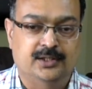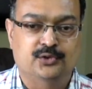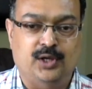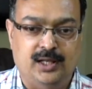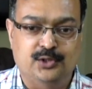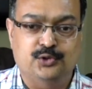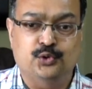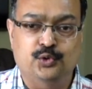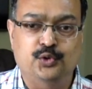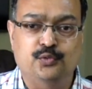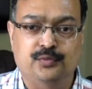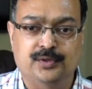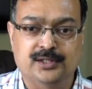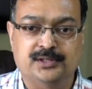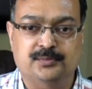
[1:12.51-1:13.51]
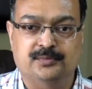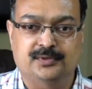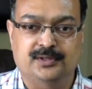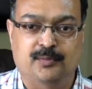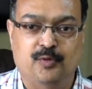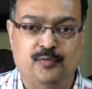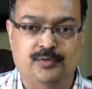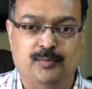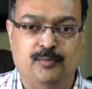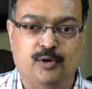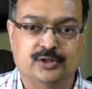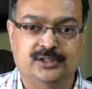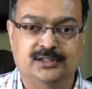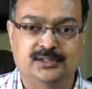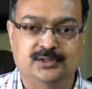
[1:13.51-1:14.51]
So I'll show you first some of the
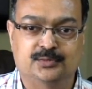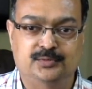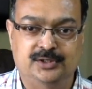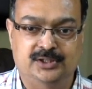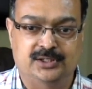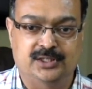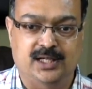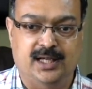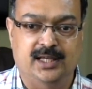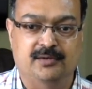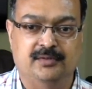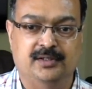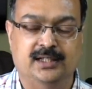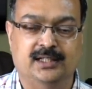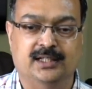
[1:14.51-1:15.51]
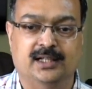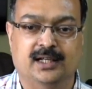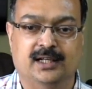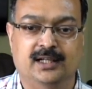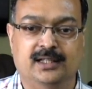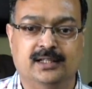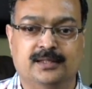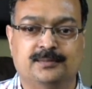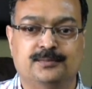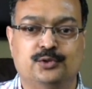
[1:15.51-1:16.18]
boxes which I have created earlier.